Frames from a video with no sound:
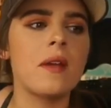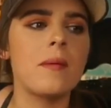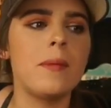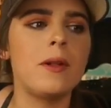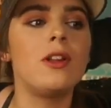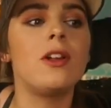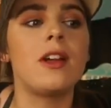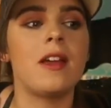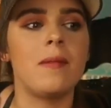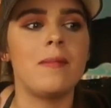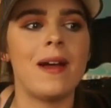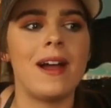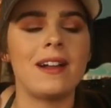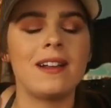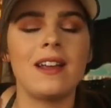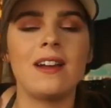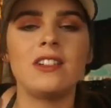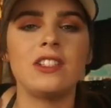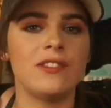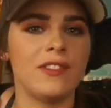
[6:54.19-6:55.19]
But looking
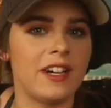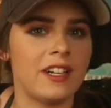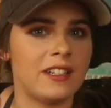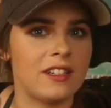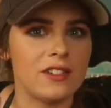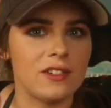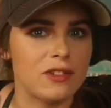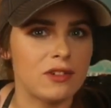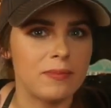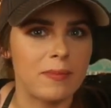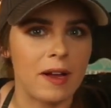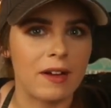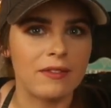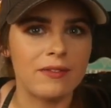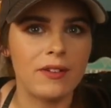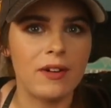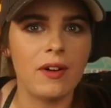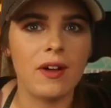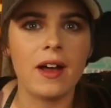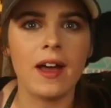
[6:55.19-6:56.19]
back now, it's very
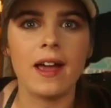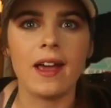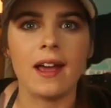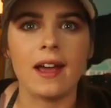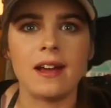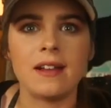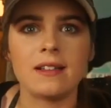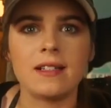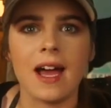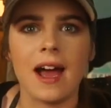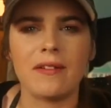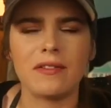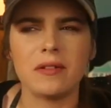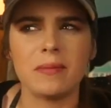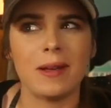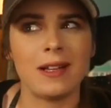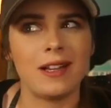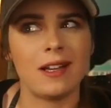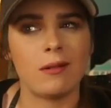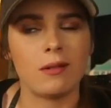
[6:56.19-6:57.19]
disrespectful, and after
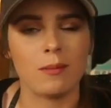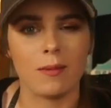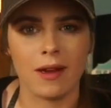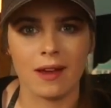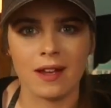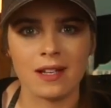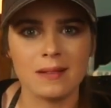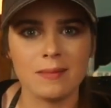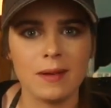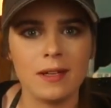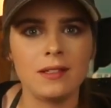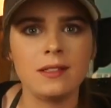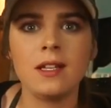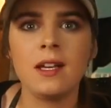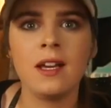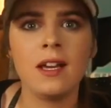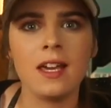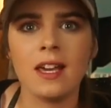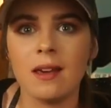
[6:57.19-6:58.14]
being, like, with my husband,